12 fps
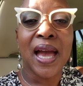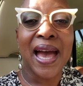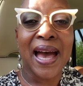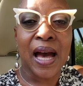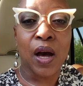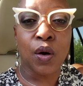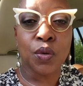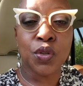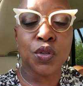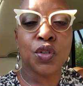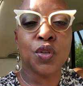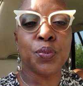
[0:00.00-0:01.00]
how do
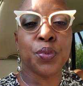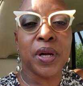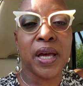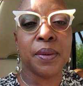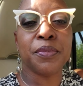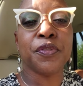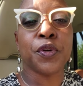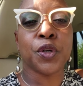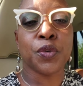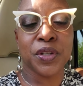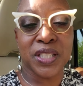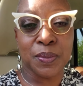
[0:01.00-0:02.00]
you prep for
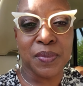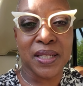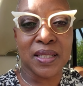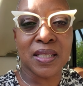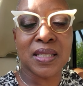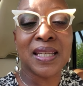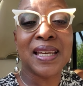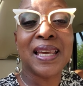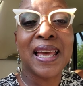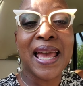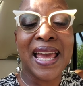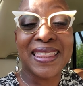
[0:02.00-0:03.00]
Christmas
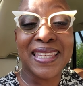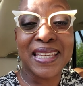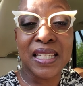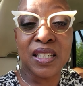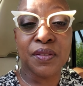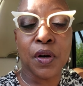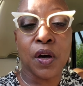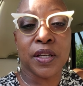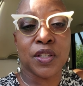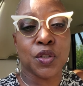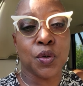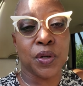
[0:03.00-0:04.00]
at the end of
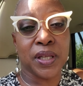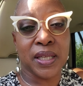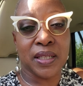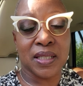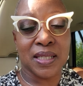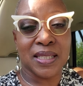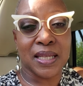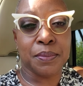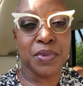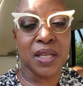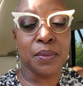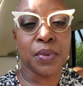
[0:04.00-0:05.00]
August going into
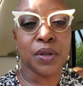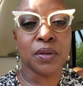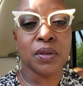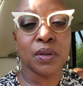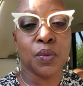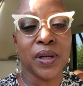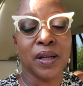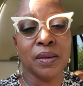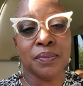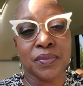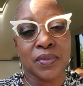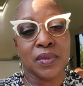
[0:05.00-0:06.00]
September? Well,
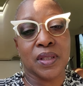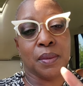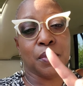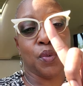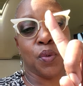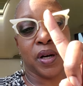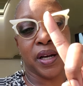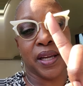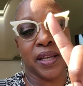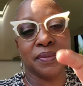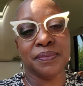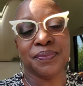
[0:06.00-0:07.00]
number
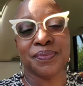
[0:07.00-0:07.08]
one,